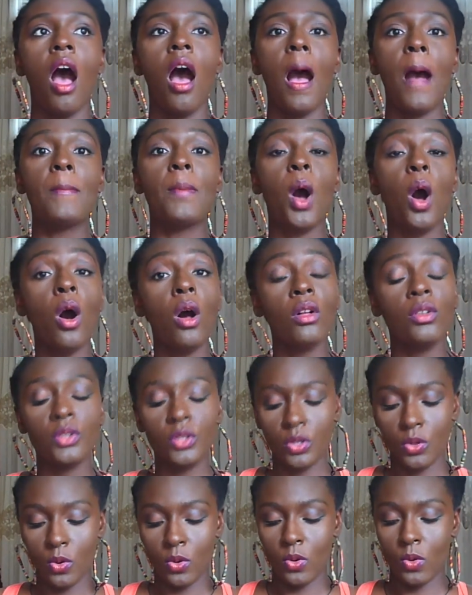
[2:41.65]

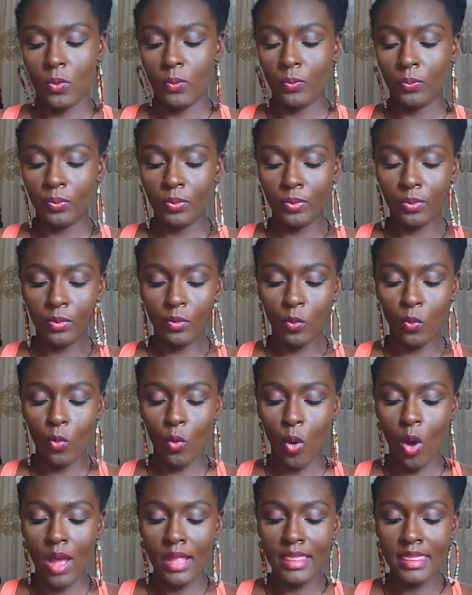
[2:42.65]
Also,
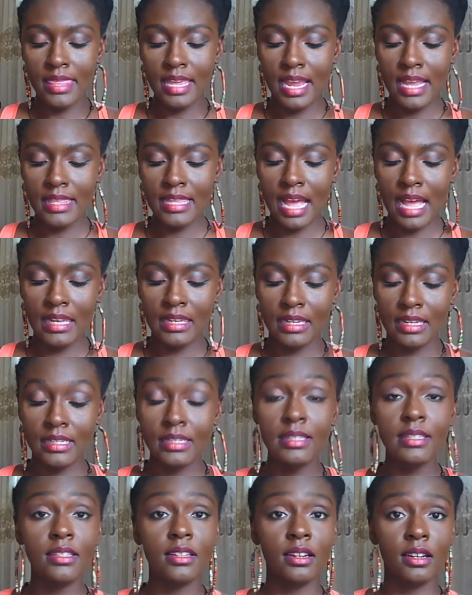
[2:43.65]
one thing that
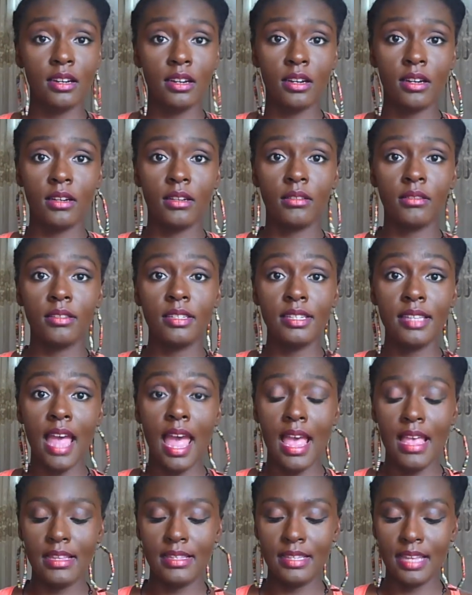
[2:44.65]
Luster
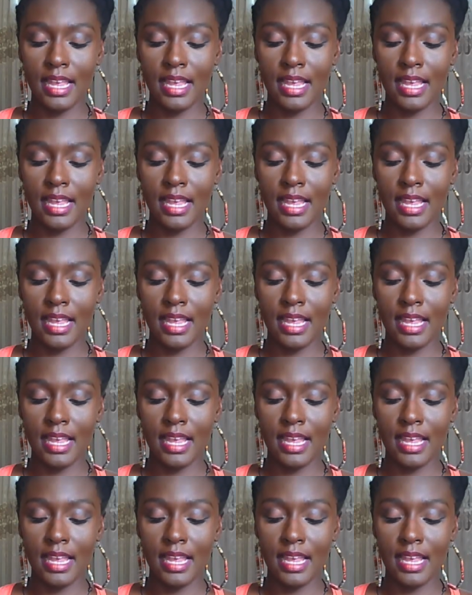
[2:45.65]
says